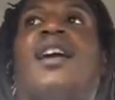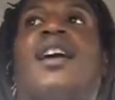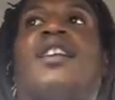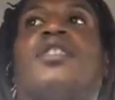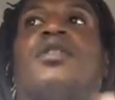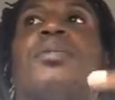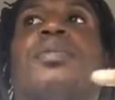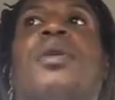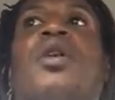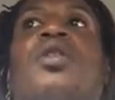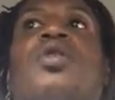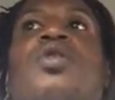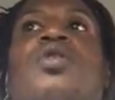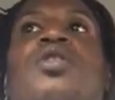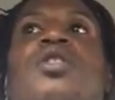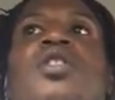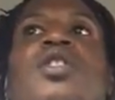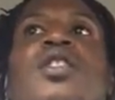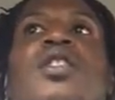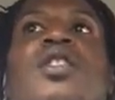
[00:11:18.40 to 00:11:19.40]
as
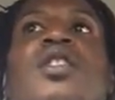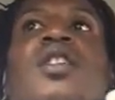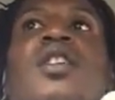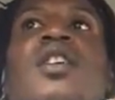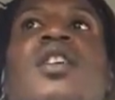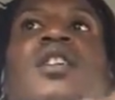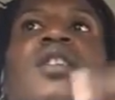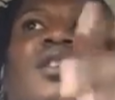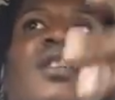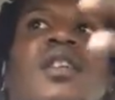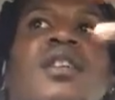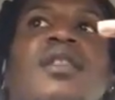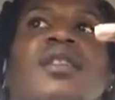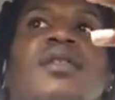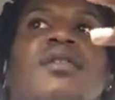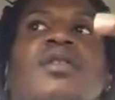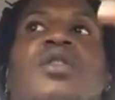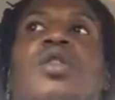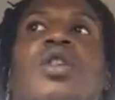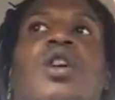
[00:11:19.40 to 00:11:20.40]
opposed to,
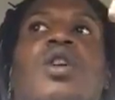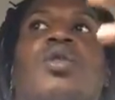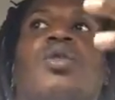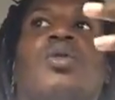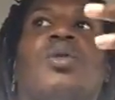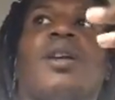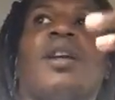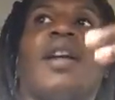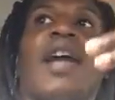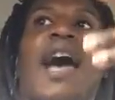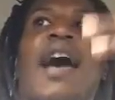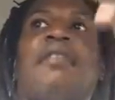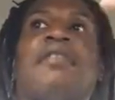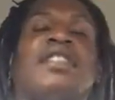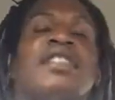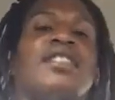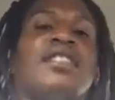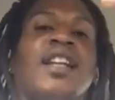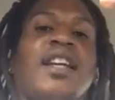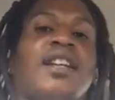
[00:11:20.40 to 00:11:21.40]
you know,
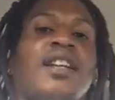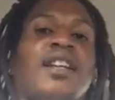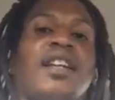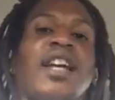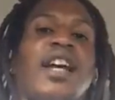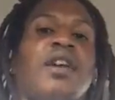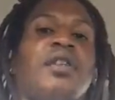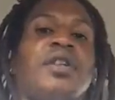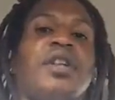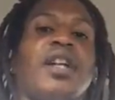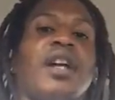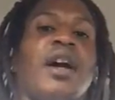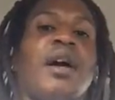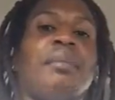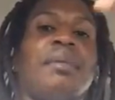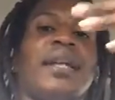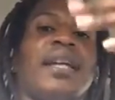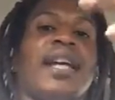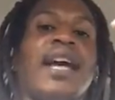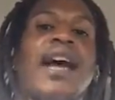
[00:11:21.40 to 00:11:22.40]
having steak and carry,
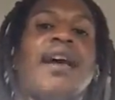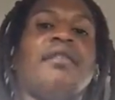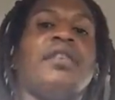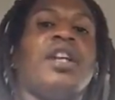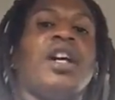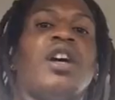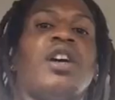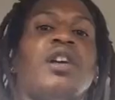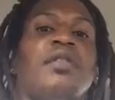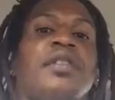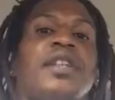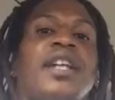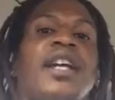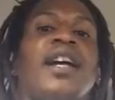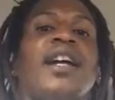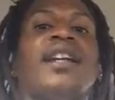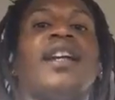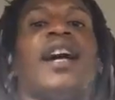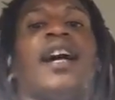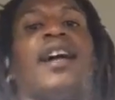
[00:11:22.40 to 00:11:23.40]
I mean, caviar every
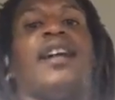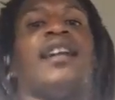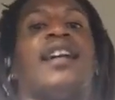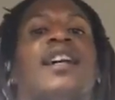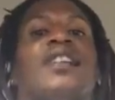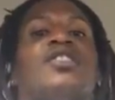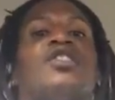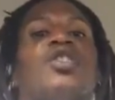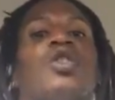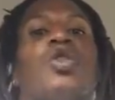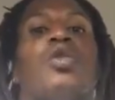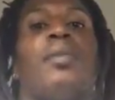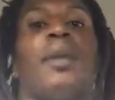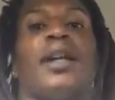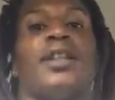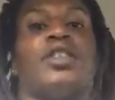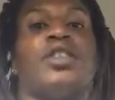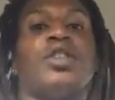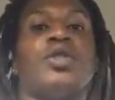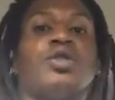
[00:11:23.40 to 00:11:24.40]
day and I, and I sold
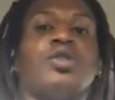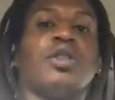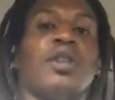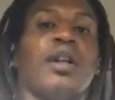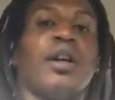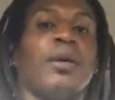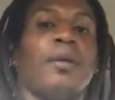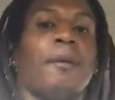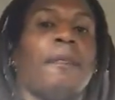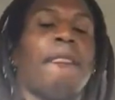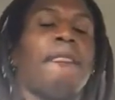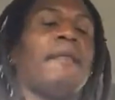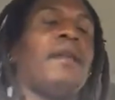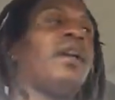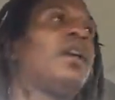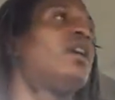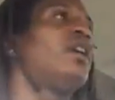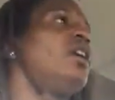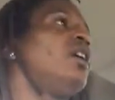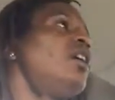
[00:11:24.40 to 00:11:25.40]
my children out.
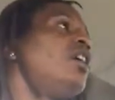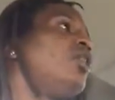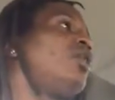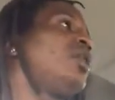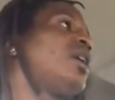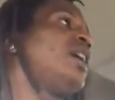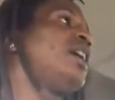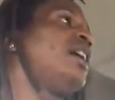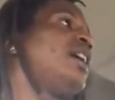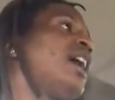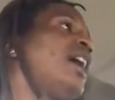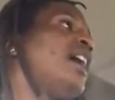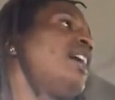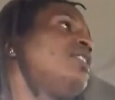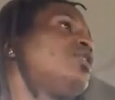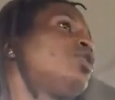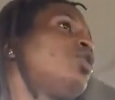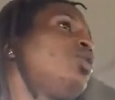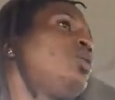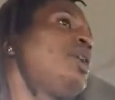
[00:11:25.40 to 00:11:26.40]
Okay,
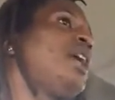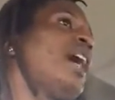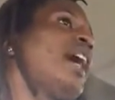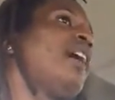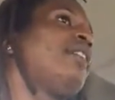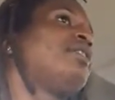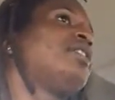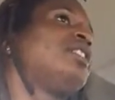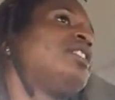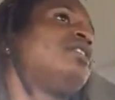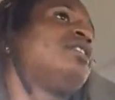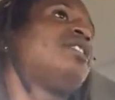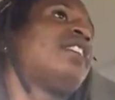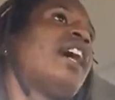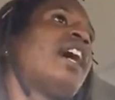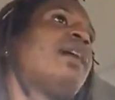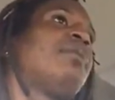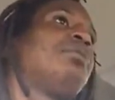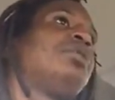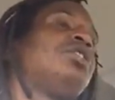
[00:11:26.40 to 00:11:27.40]
guys, so we have to
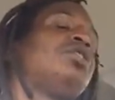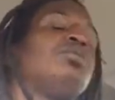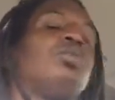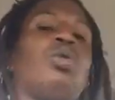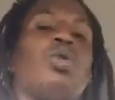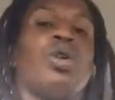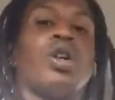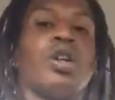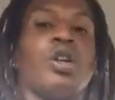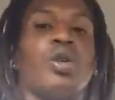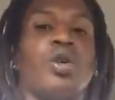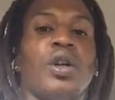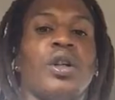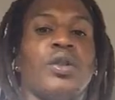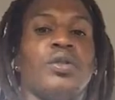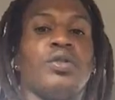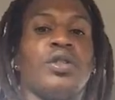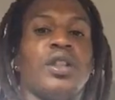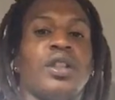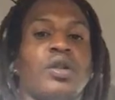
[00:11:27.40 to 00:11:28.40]
establish more
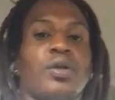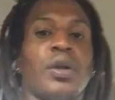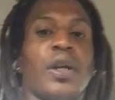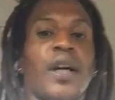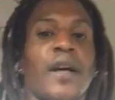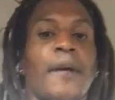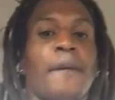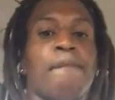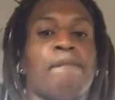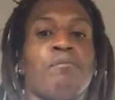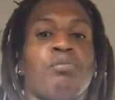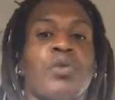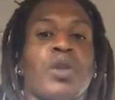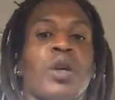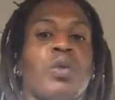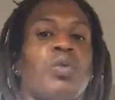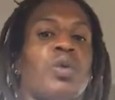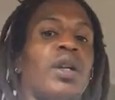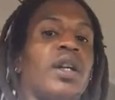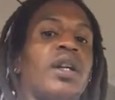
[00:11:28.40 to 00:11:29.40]
loyalty, okay?
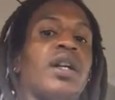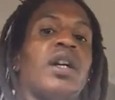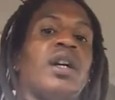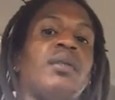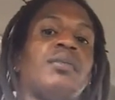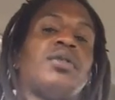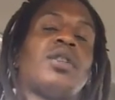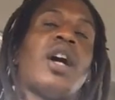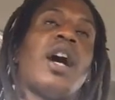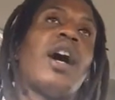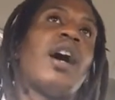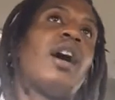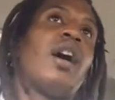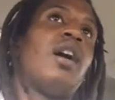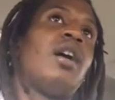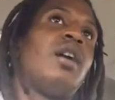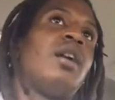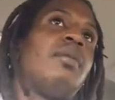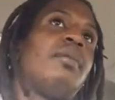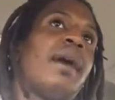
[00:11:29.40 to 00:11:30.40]
When it comes to
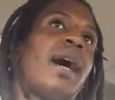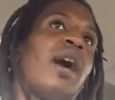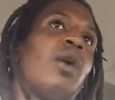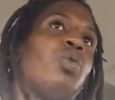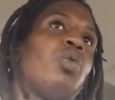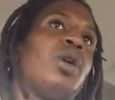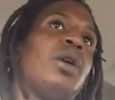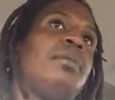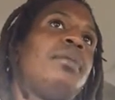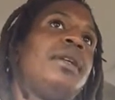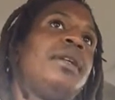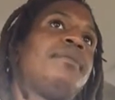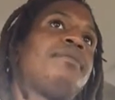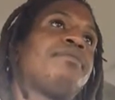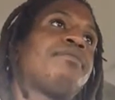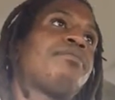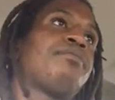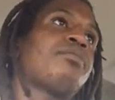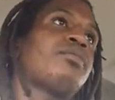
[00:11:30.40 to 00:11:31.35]
our, um, our women,